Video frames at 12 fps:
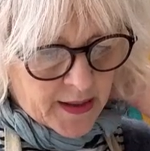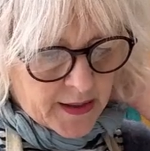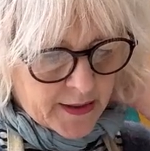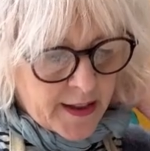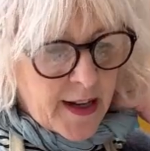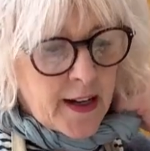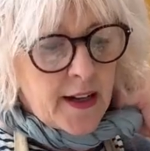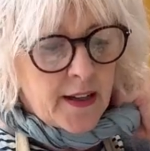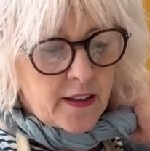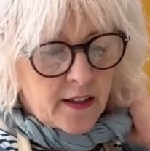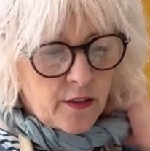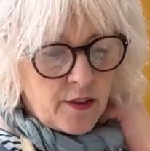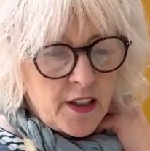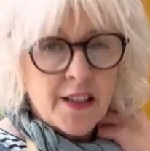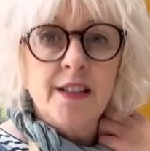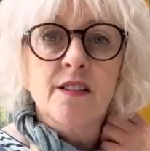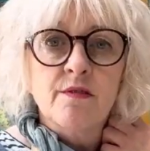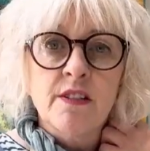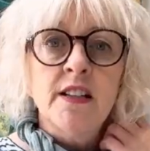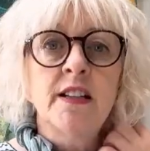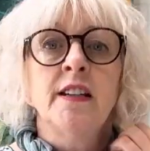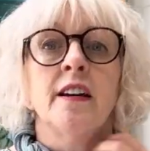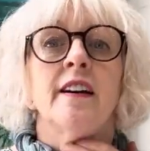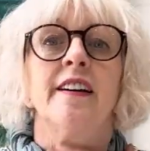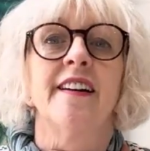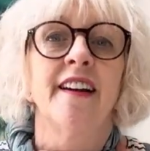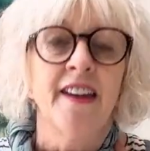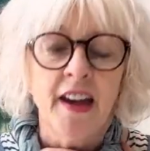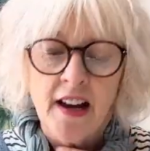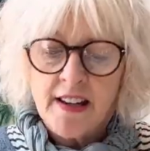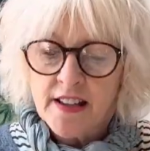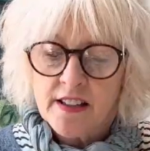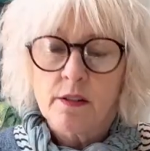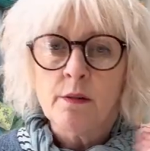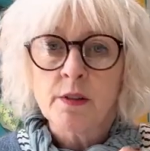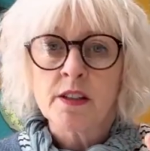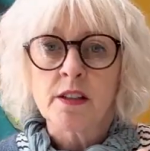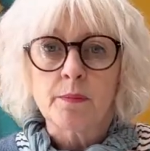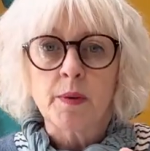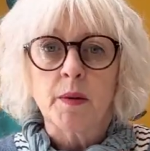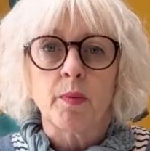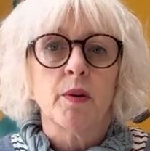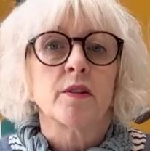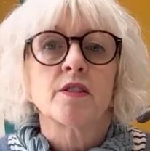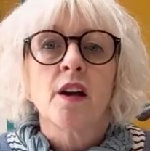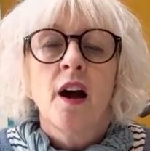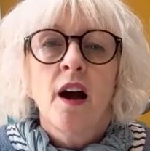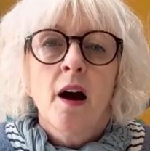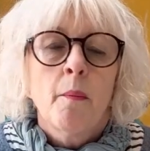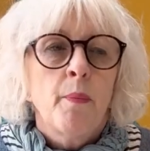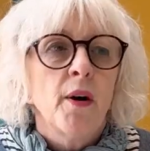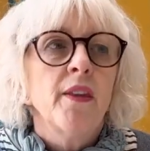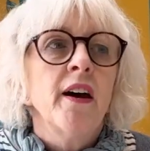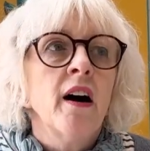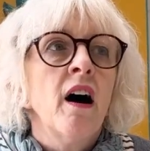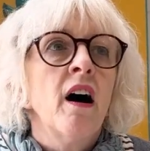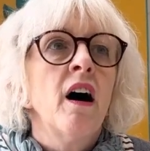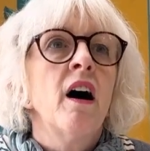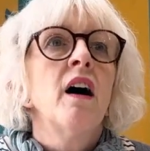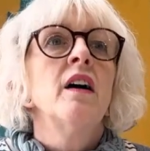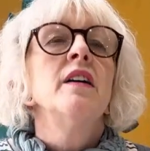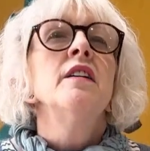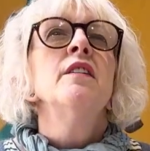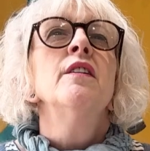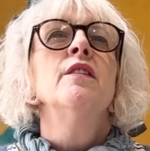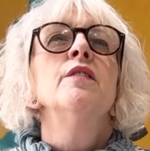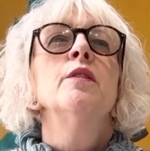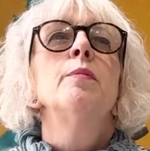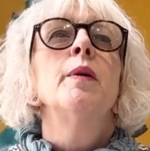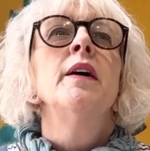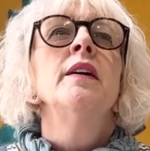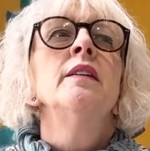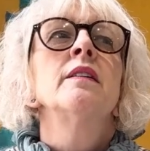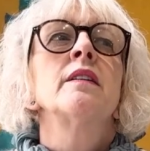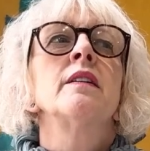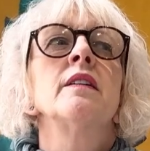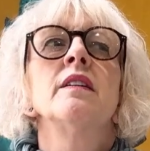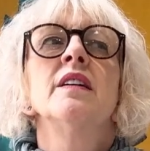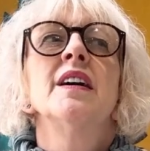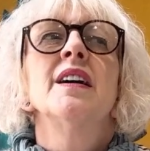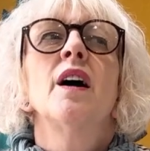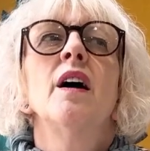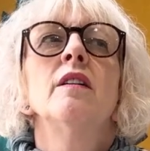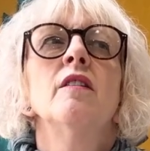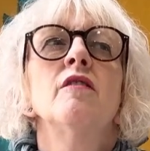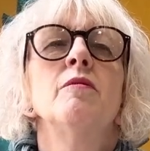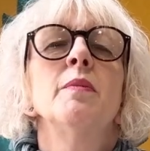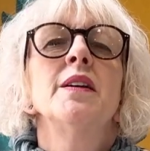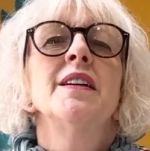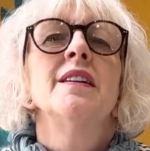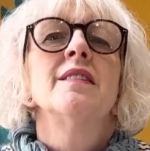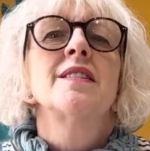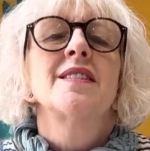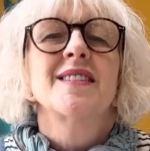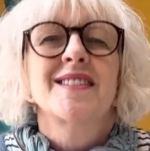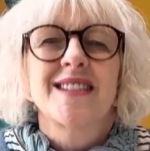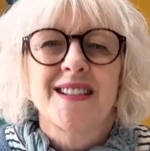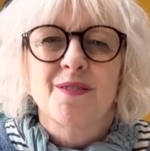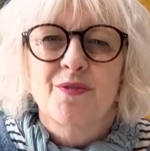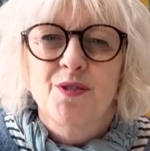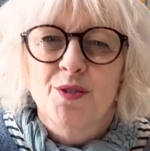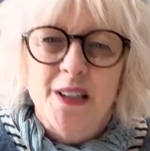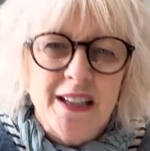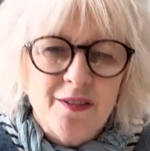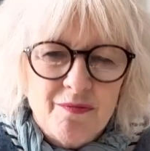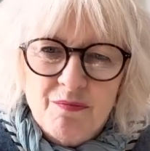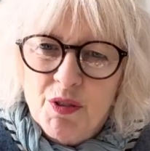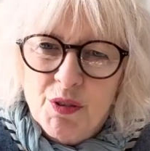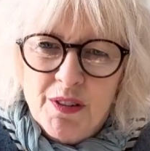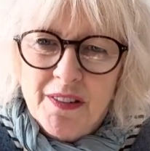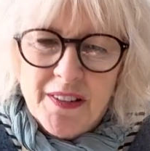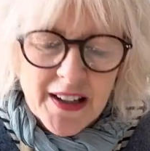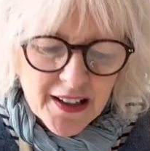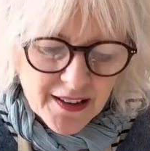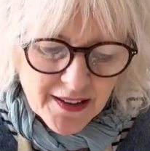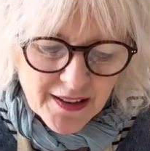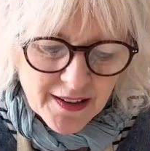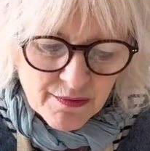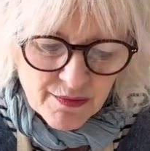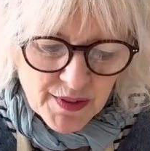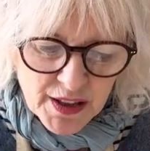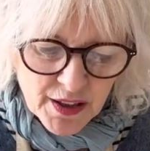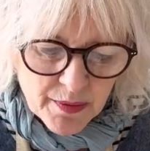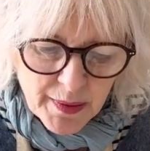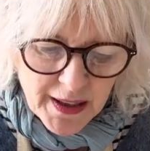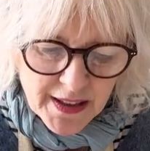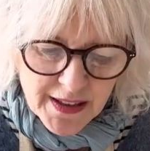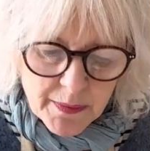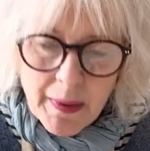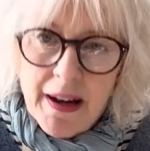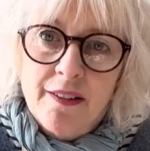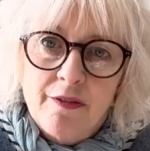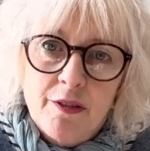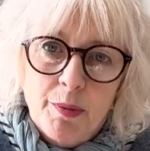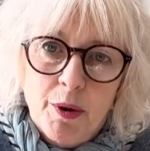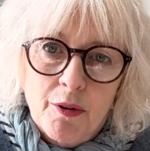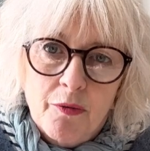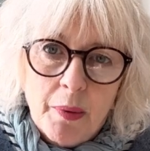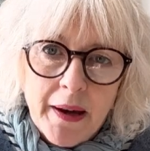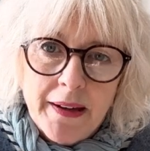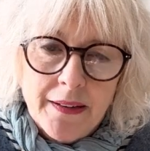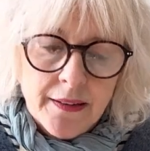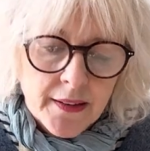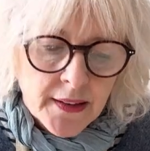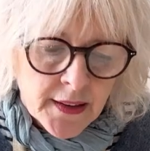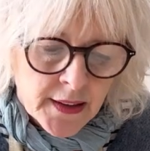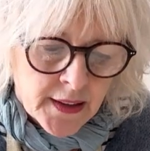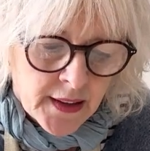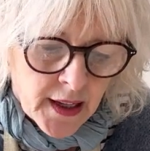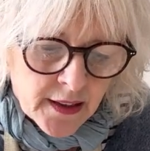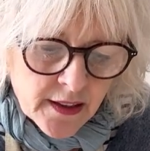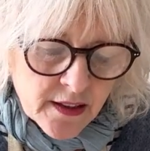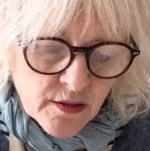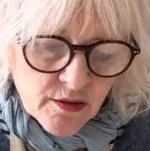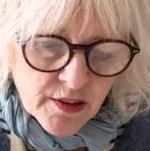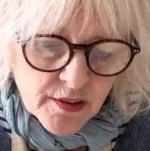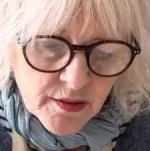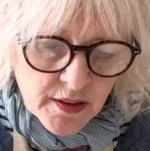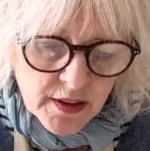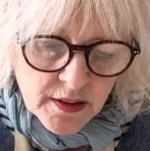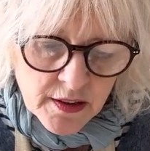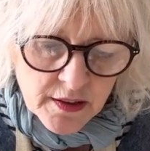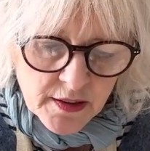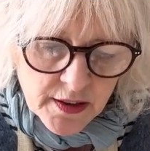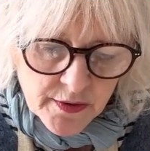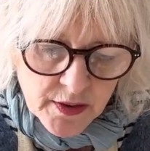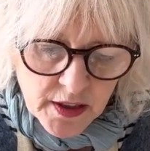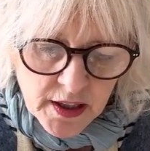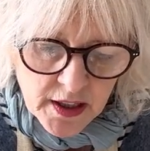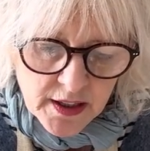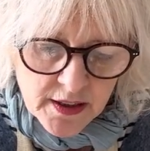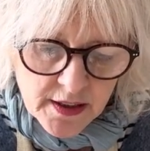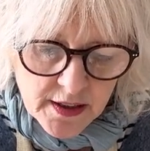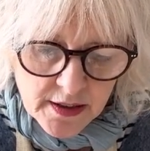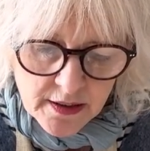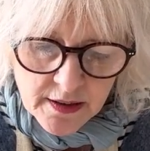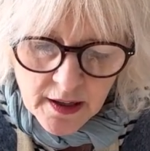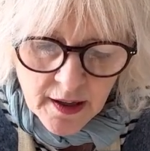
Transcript: yeah, so this is really yes, I wanted the big pots, but they are, you're paying a lot of money, like 60 to 40, even more than that. So you could pay £80 for a pot of paint. And it's all the different colours, and